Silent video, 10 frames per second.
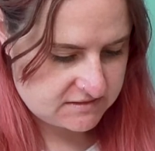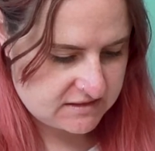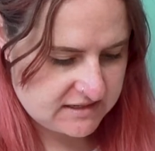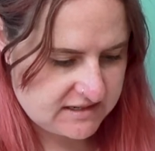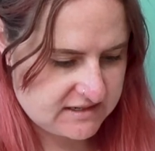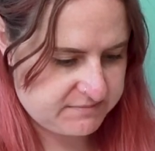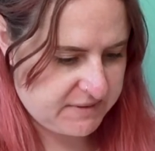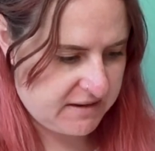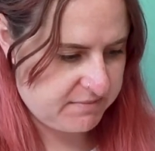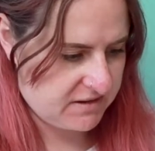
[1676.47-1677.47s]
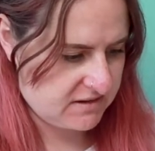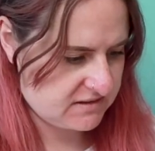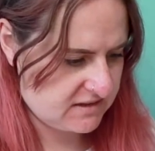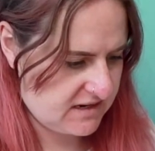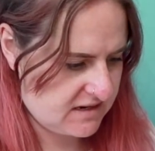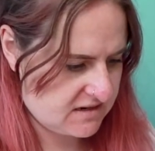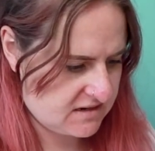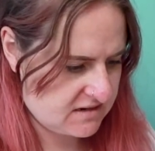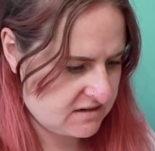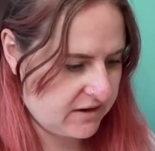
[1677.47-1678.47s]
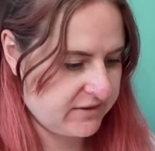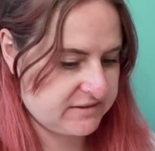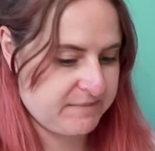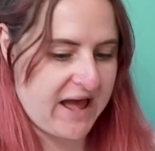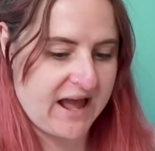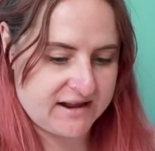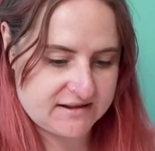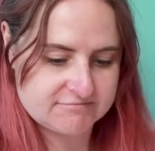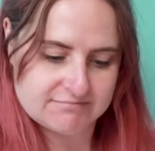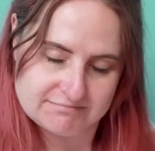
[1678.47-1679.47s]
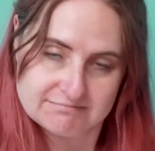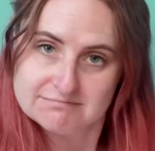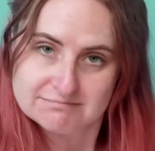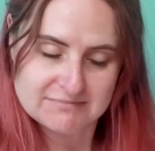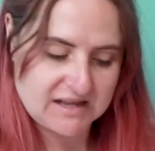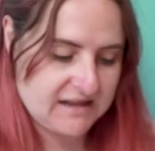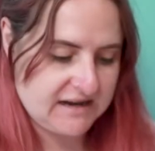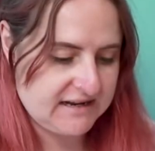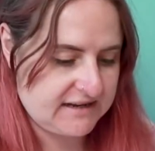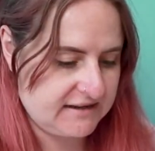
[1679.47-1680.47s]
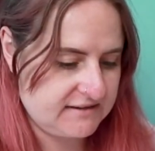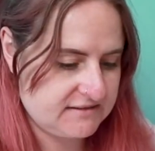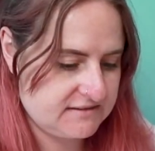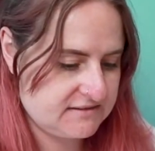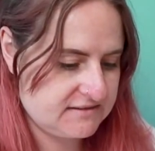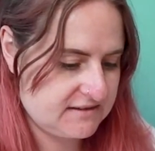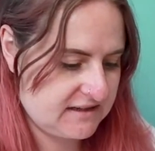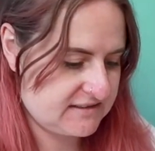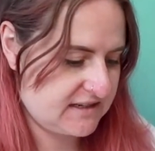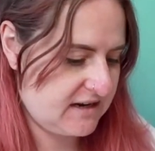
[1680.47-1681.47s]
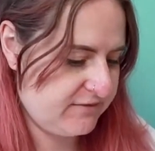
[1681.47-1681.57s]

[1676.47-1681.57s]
I like this paper. It's a bag. I like it. That's a